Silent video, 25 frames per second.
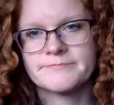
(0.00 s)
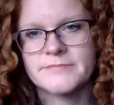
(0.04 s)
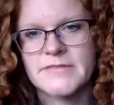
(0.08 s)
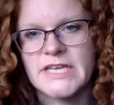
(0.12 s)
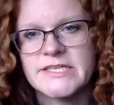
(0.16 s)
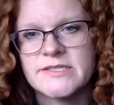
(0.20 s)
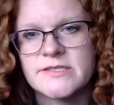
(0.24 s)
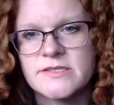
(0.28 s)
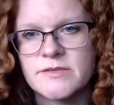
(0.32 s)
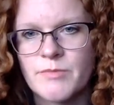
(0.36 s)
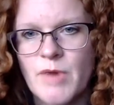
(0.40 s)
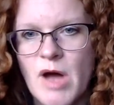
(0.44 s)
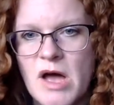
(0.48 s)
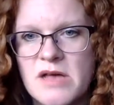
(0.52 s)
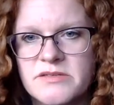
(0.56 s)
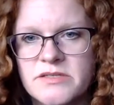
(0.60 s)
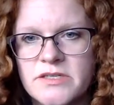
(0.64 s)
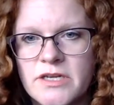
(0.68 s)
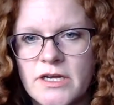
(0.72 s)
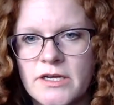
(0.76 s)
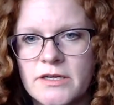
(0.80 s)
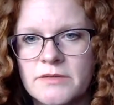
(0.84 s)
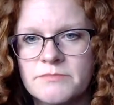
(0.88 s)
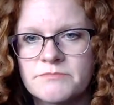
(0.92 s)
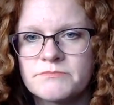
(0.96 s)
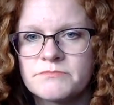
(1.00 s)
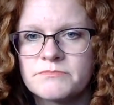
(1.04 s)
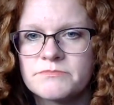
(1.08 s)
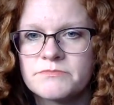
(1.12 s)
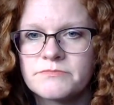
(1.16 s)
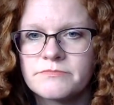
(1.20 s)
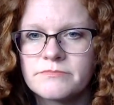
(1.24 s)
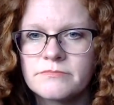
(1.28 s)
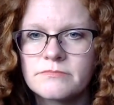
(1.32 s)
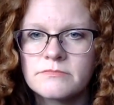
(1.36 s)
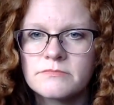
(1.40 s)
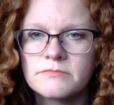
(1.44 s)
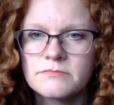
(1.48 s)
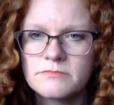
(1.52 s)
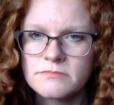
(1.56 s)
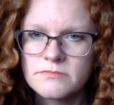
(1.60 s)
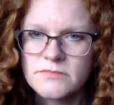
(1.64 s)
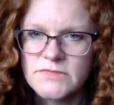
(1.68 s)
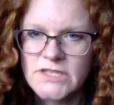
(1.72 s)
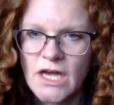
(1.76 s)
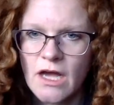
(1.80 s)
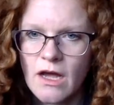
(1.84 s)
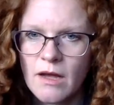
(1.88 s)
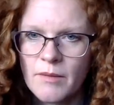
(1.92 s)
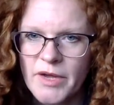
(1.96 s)
It's the Mazda.
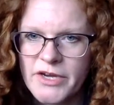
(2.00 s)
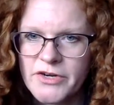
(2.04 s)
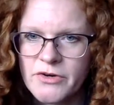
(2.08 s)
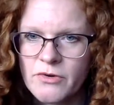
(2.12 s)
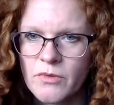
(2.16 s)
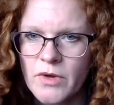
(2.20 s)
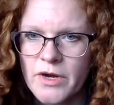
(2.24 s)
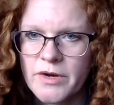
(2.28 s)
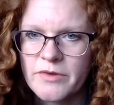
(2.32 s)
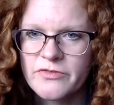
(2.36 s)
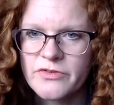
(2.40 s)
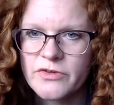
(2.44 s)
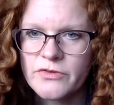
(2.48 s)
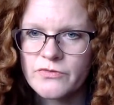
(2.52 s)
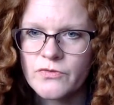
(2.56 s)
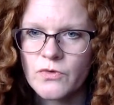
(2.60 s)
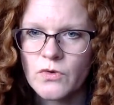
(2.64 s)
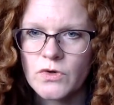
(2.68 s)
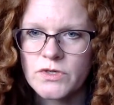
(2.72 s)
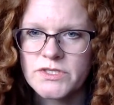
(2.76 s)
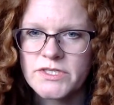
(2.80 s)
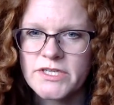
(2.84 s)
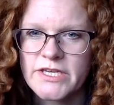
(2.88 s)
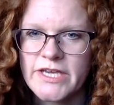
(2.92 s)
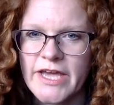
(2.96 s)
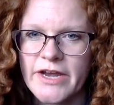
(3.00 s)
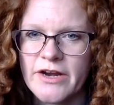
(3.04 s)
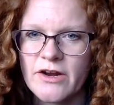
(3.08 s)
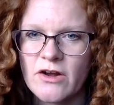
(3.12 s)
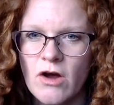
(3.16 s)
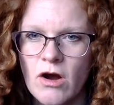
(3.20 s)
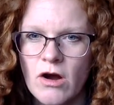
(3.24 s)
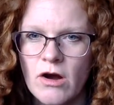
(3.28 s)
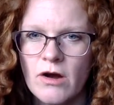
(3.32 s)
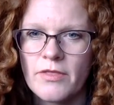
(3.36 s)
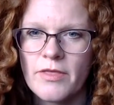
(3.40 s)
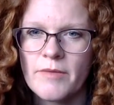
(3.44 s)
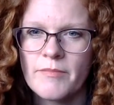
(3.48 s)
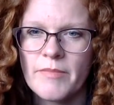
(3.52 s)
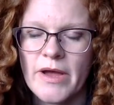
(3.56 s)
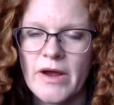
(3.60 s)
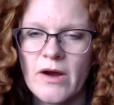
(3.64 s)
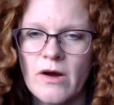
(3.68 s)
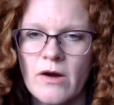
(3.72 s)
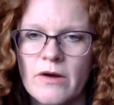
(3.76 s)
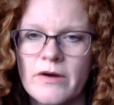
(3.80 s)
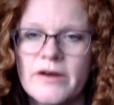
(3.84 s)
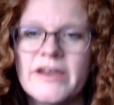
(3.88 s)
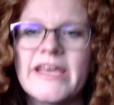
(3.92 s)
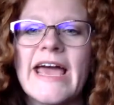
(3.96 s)
Um, I don't want to feel forced to get a car that my heart,